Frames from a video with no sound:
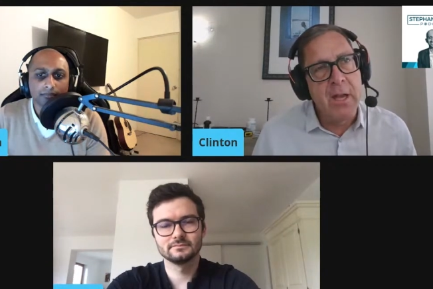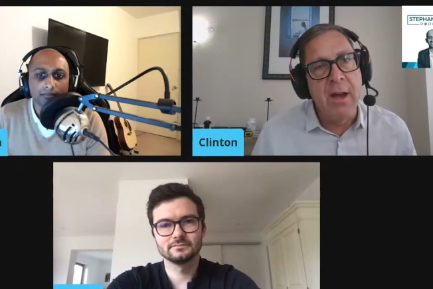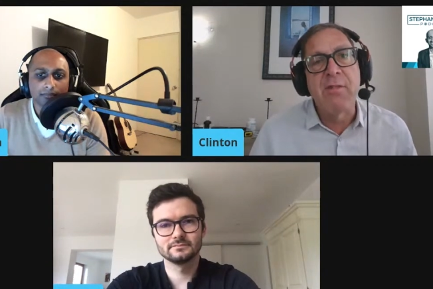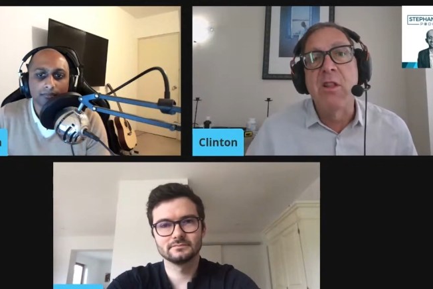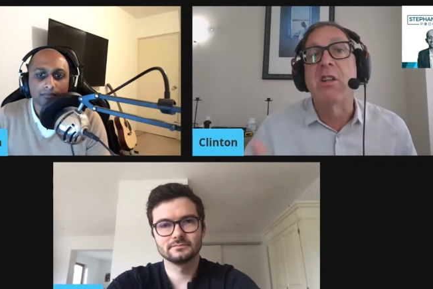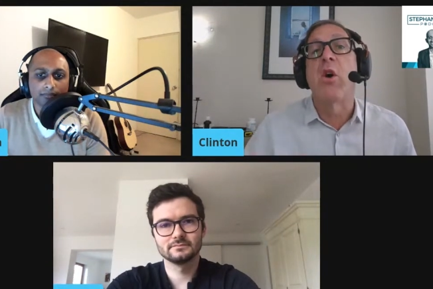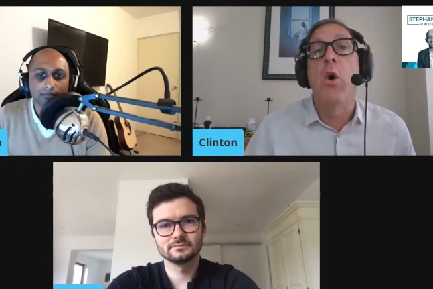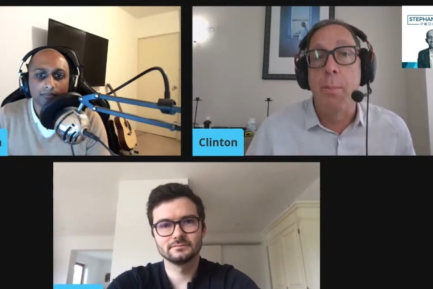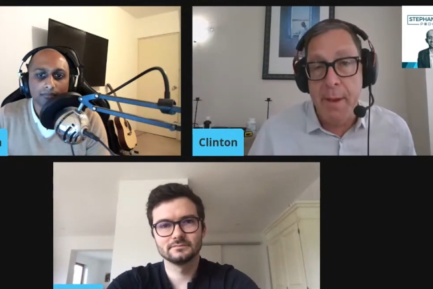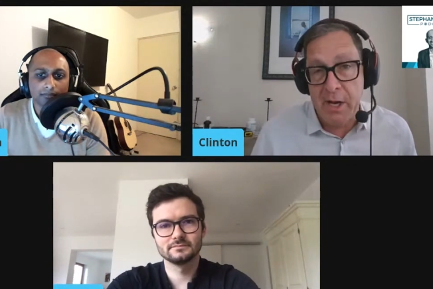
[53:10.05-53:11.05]
Speaker 1: you have to look at the
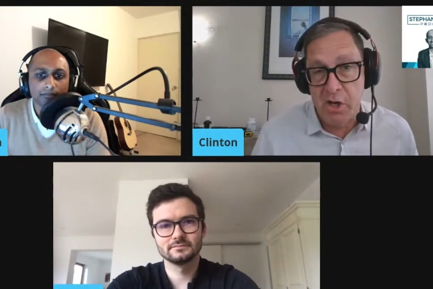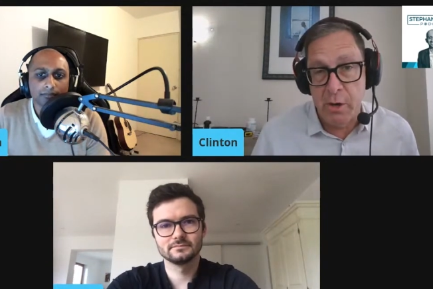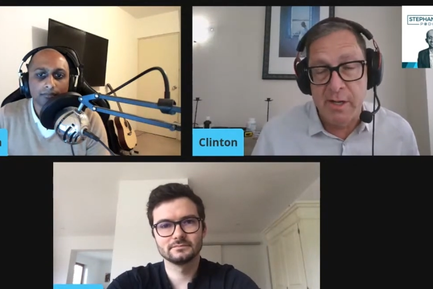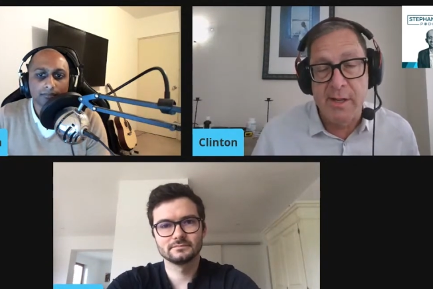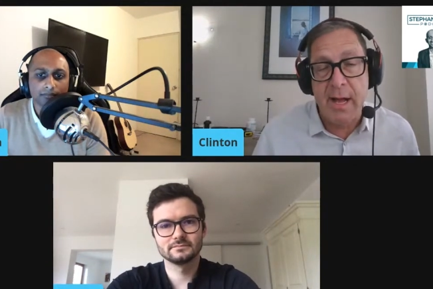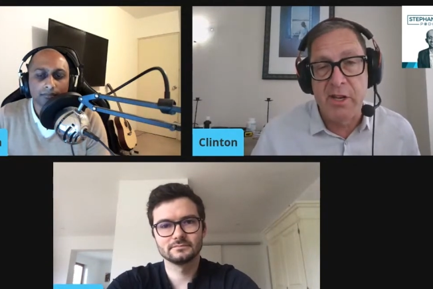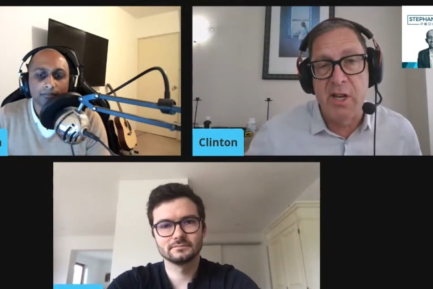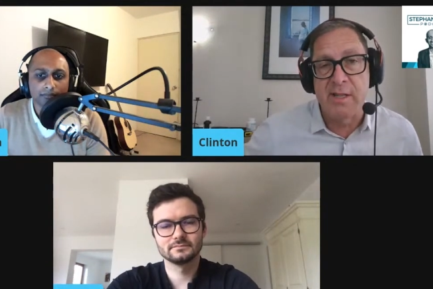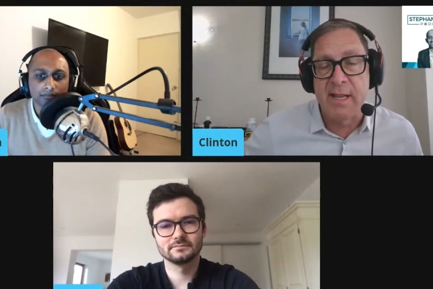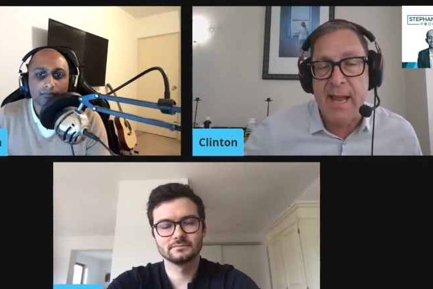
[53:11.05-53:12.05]
whole picture. It's not
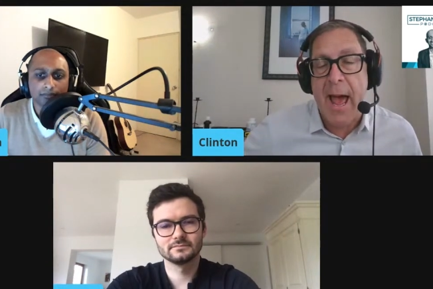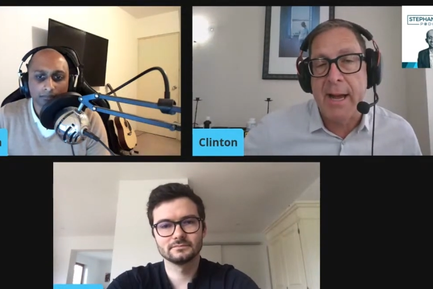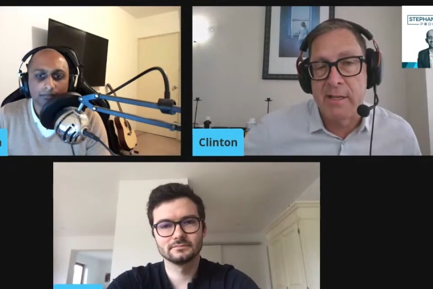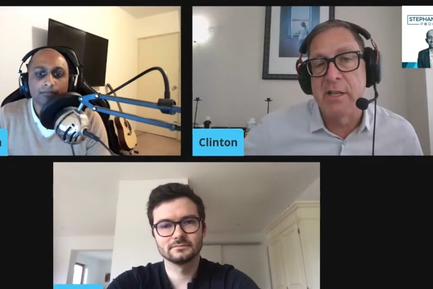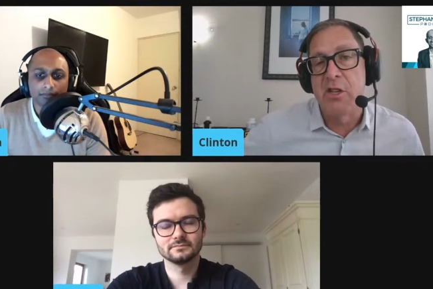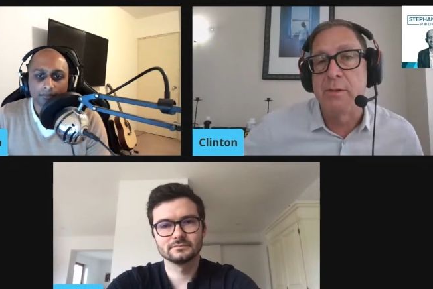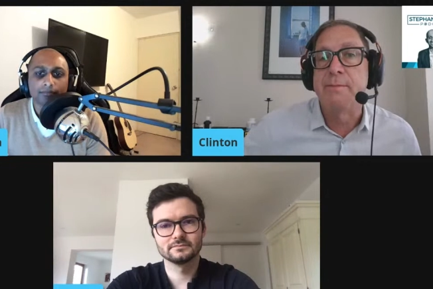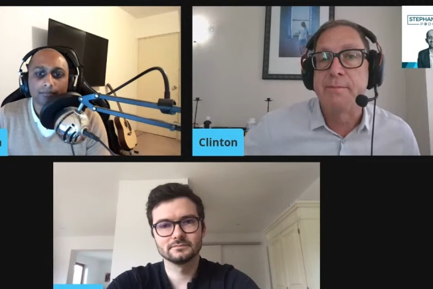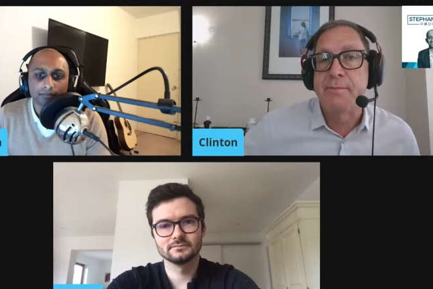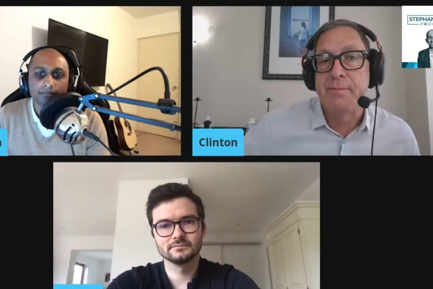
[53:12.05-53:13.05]
just a tax issue.
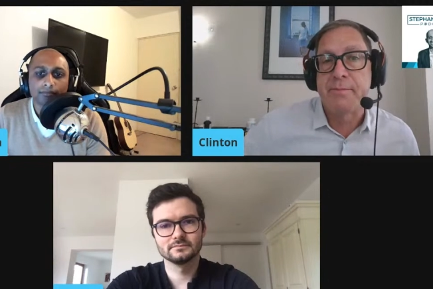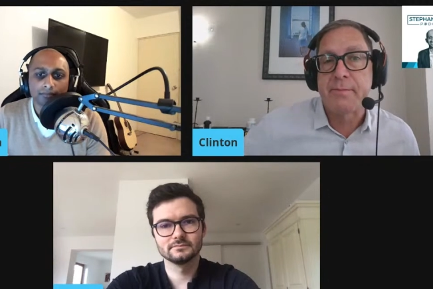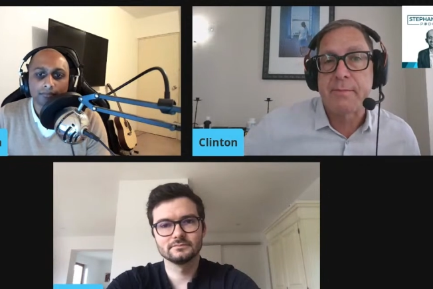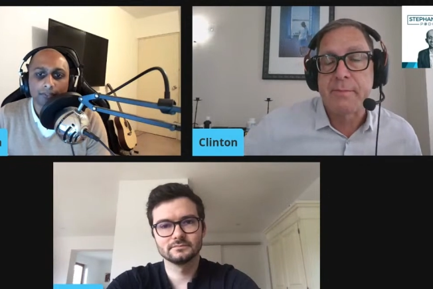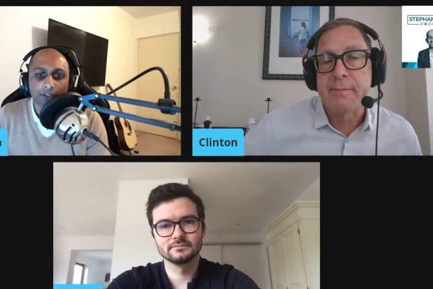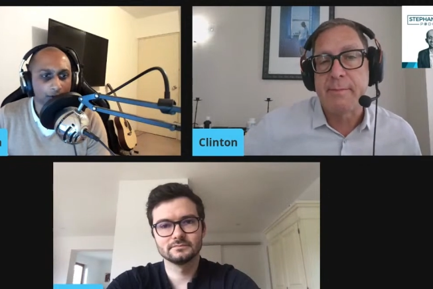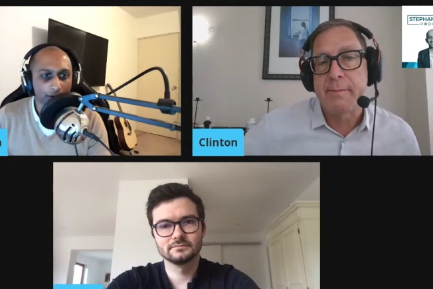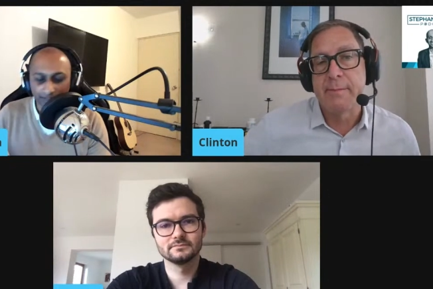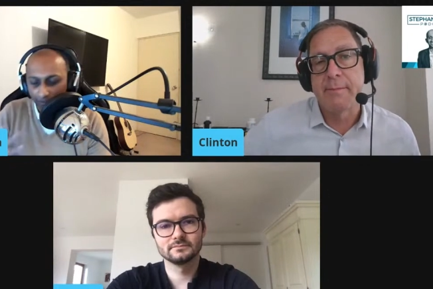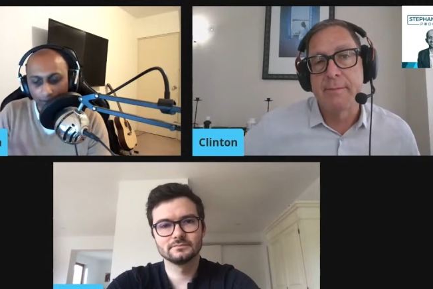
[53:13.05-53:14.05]
Speaker 2: Of
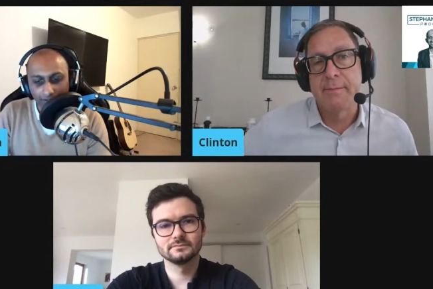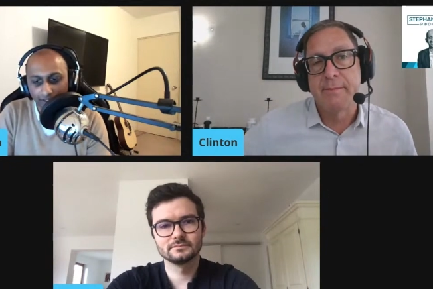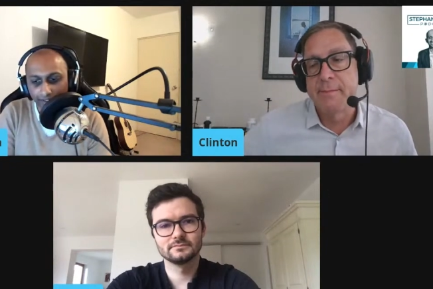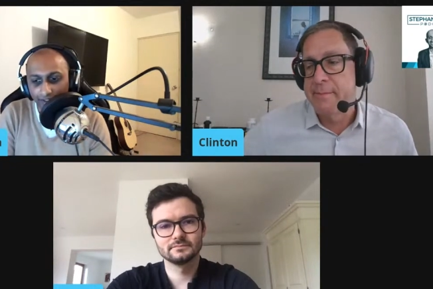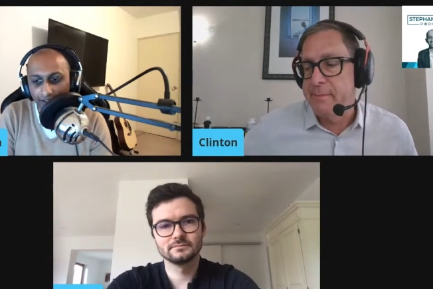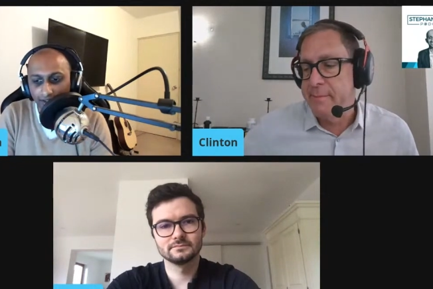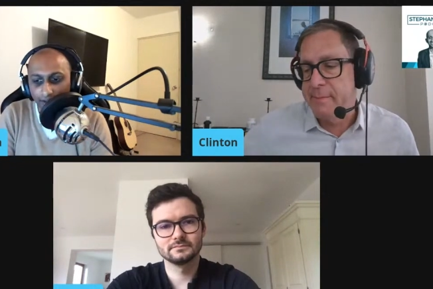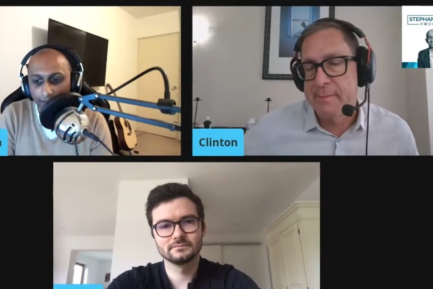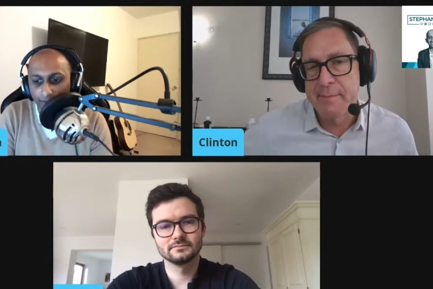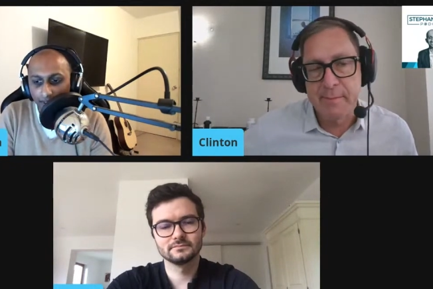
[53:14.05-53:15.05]
course, of course. I think
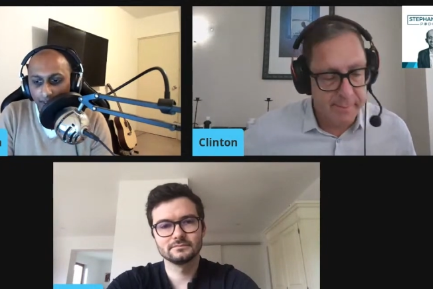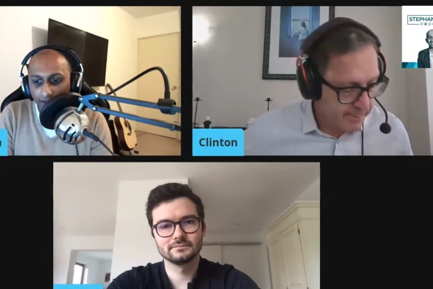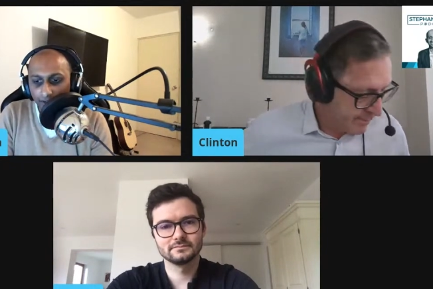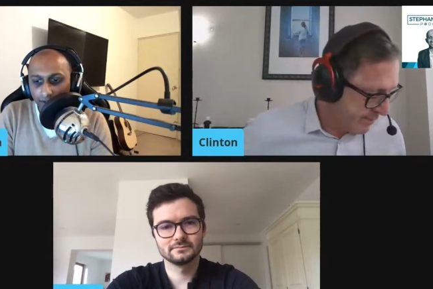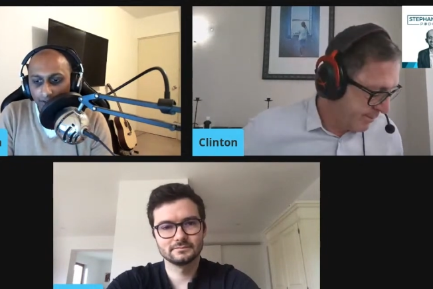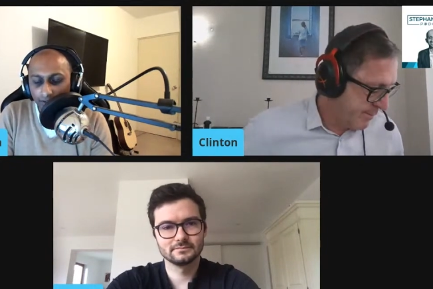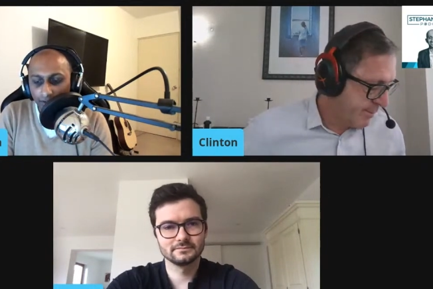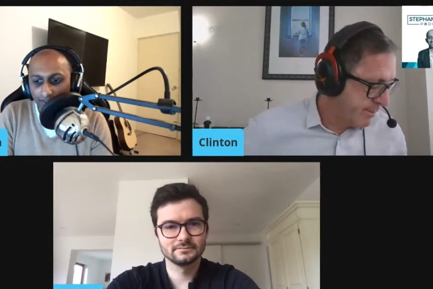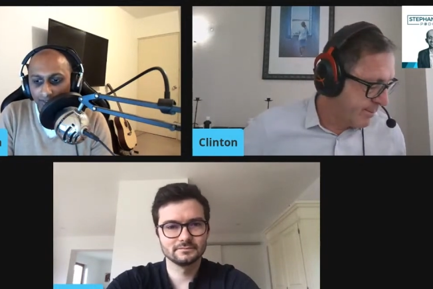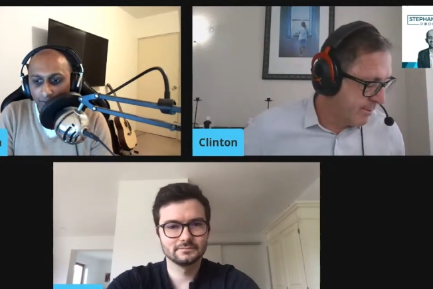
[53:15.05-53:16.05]
um, uh,
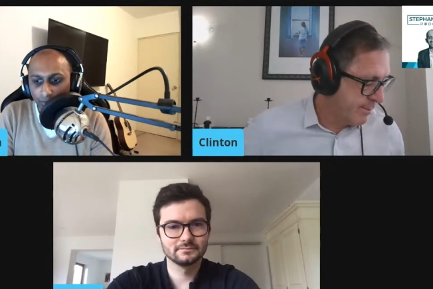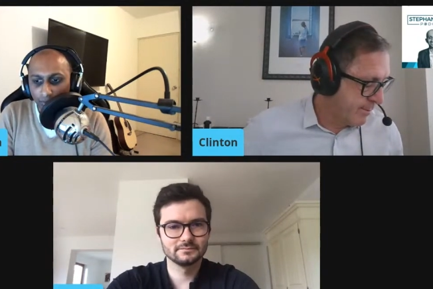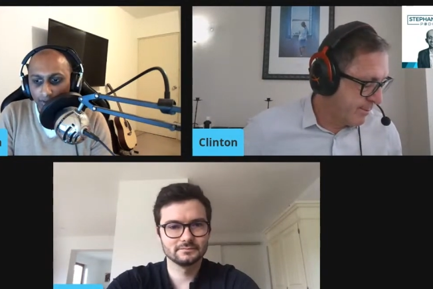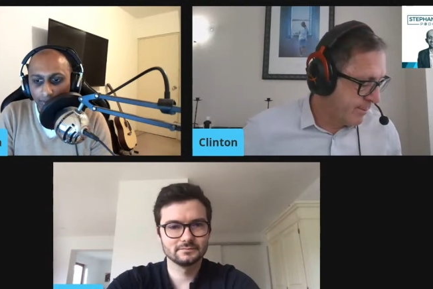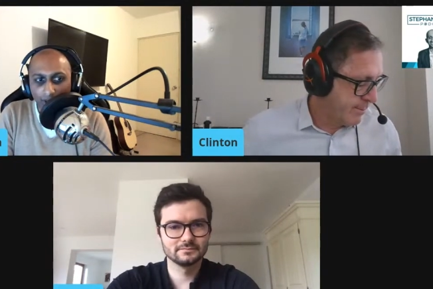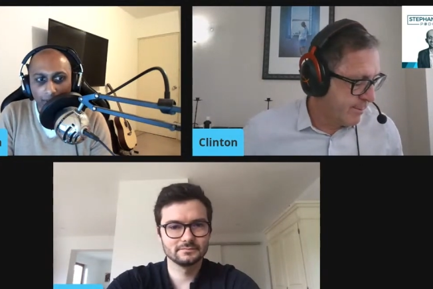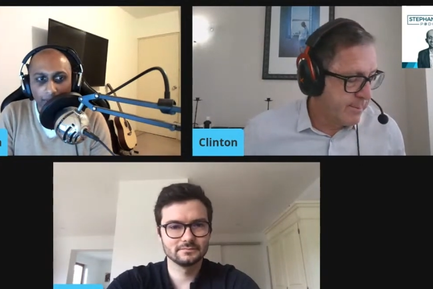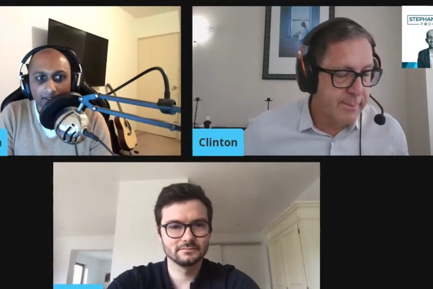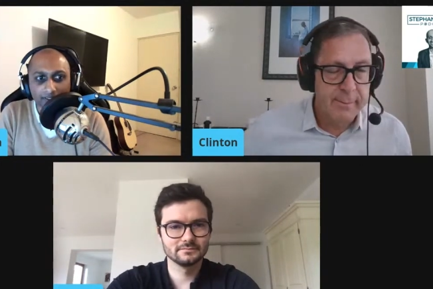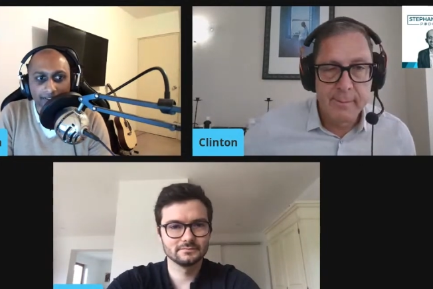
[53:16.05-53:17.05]
those are worthwhile
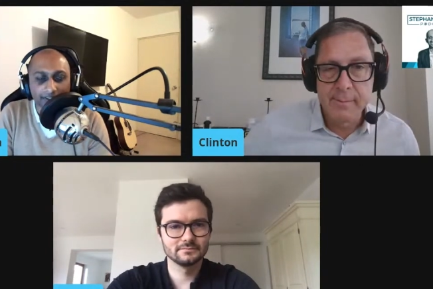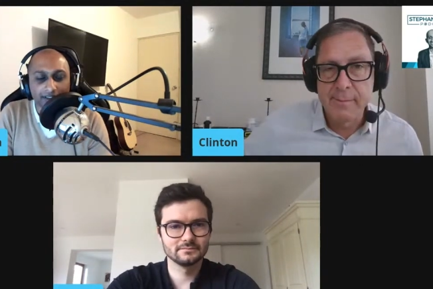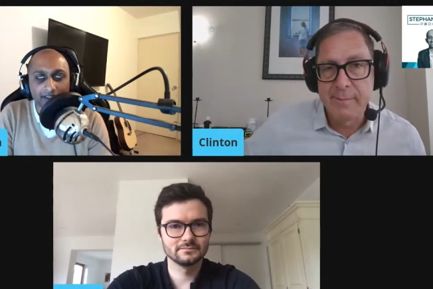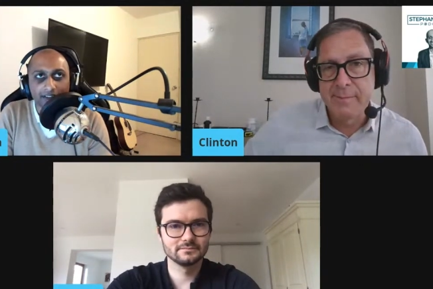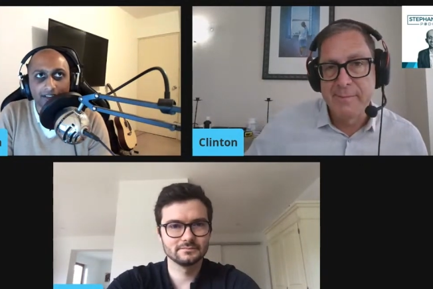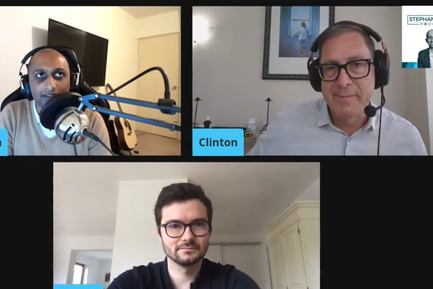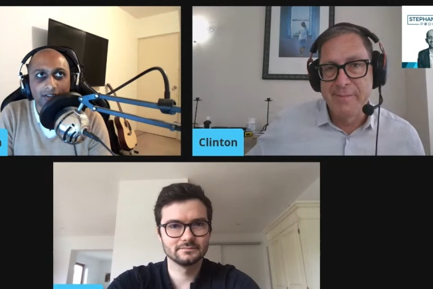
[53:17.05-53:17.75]
points. I think it